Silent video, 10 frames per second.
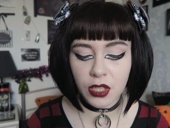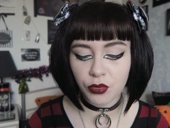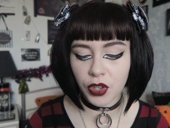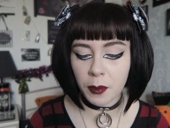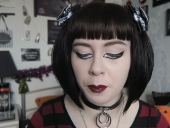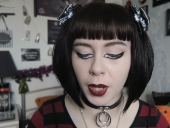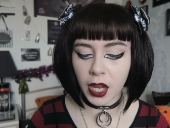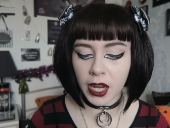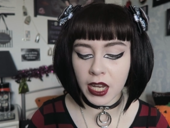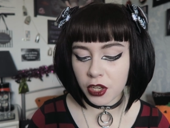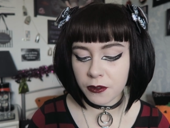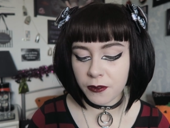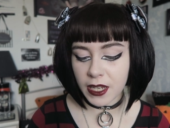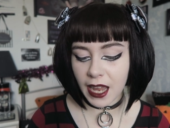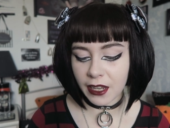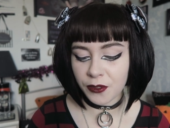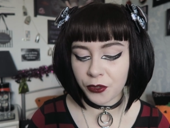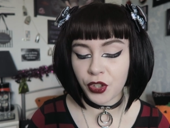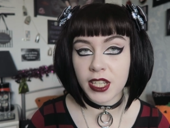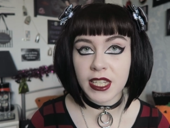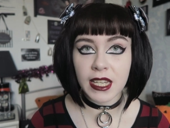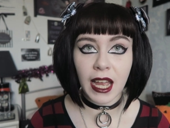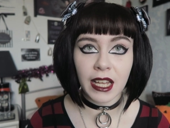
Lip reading: is run by Sophie and Freddie,